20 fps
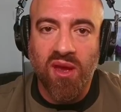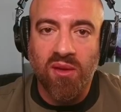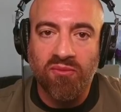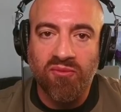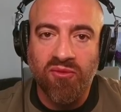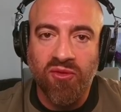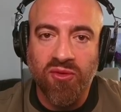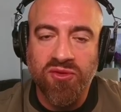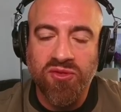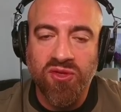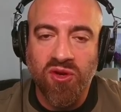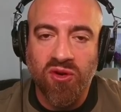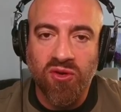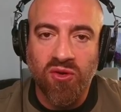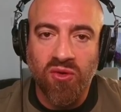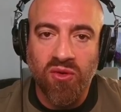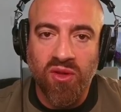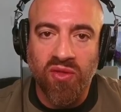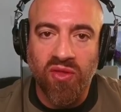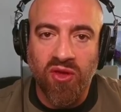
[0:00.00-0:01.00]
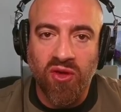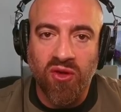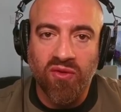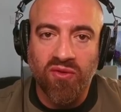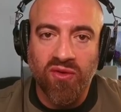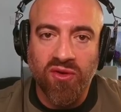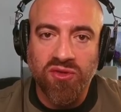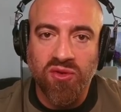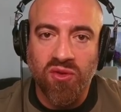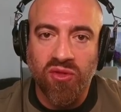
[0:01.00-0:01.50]
come full circle and the
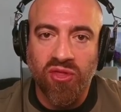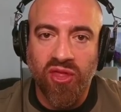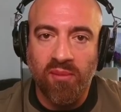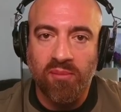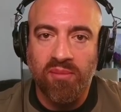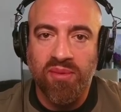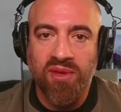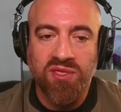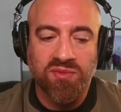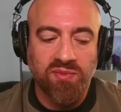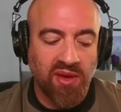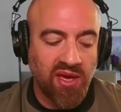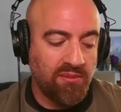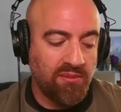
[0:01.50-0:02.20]
universal thump is